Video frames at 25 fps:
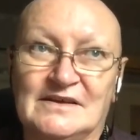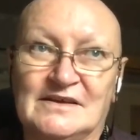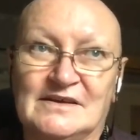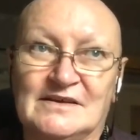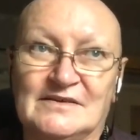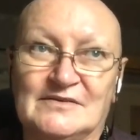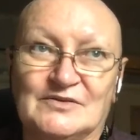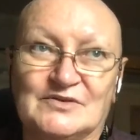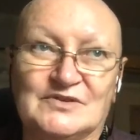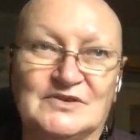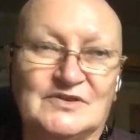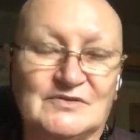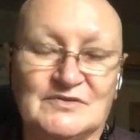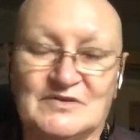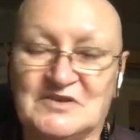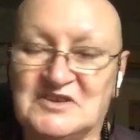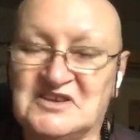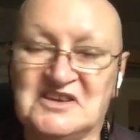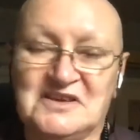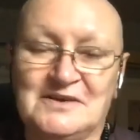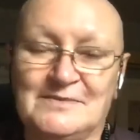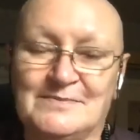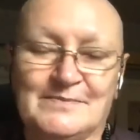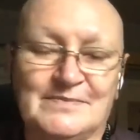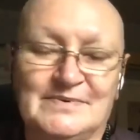What you
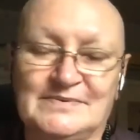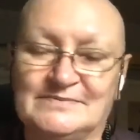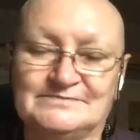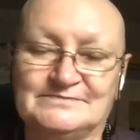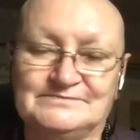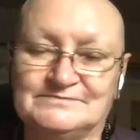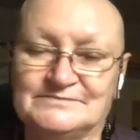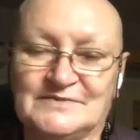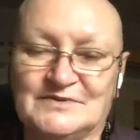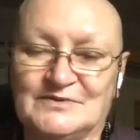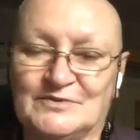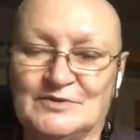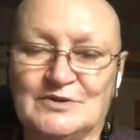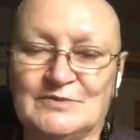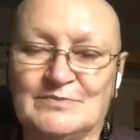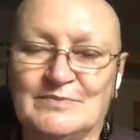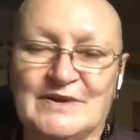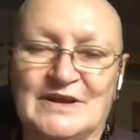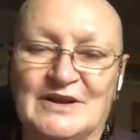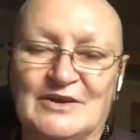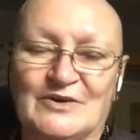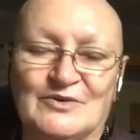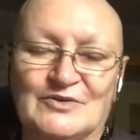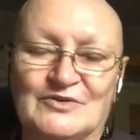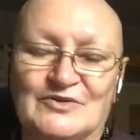keep will
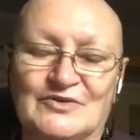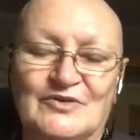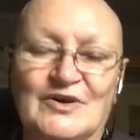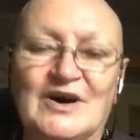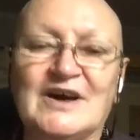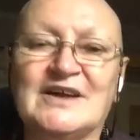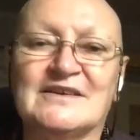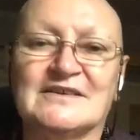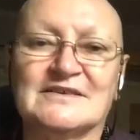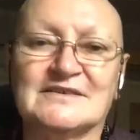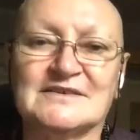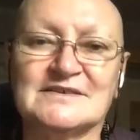belong to others.